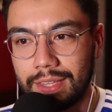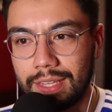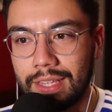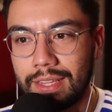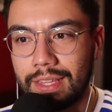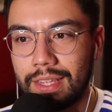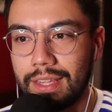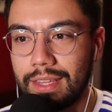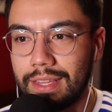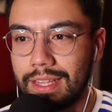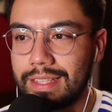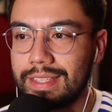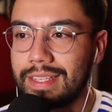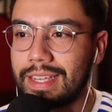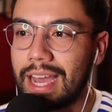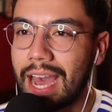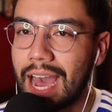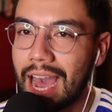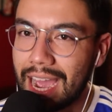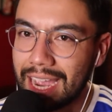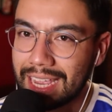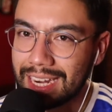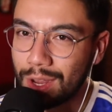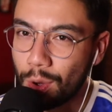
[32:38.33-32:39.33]
That's
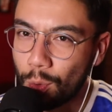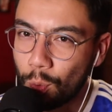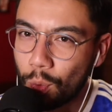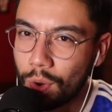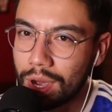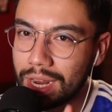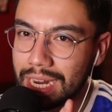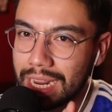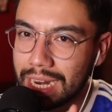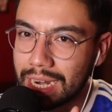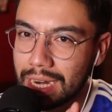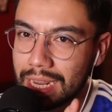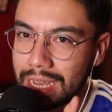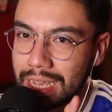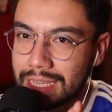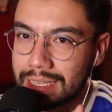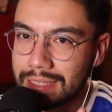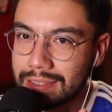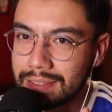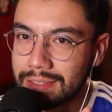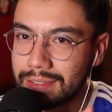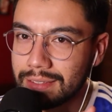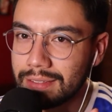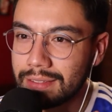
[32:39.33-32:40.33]
kind of what it
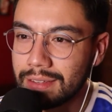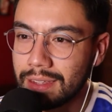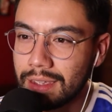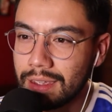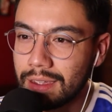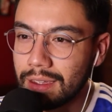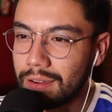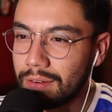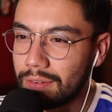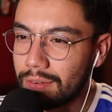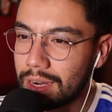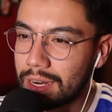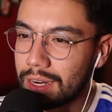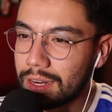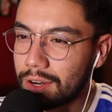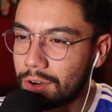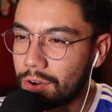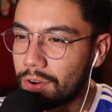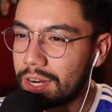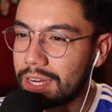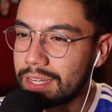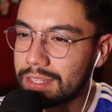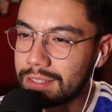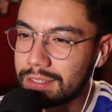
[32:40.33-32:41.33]
is, right,
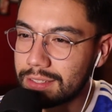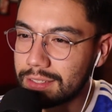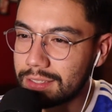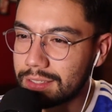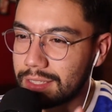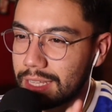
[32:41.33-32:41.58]
Chris?